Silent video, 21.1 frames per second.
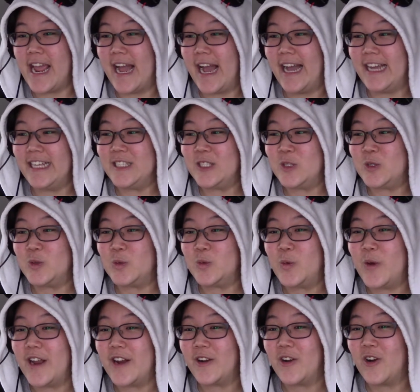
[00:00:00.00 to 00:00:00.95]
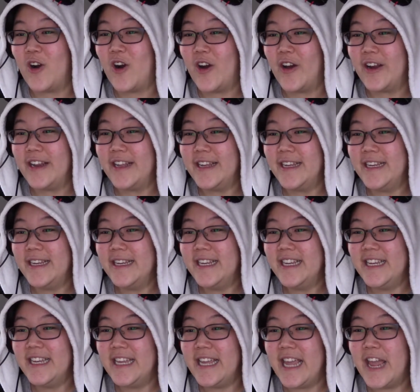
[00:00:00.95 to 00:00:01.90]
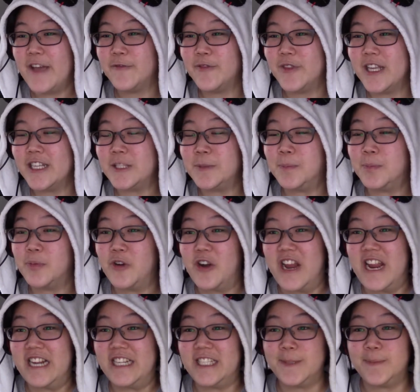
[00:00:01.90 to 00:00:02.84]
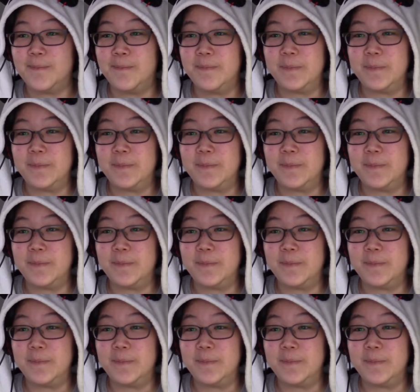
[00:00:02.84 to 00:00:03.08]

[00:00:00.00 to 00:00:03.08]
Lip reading: I swear to God, if this bridge.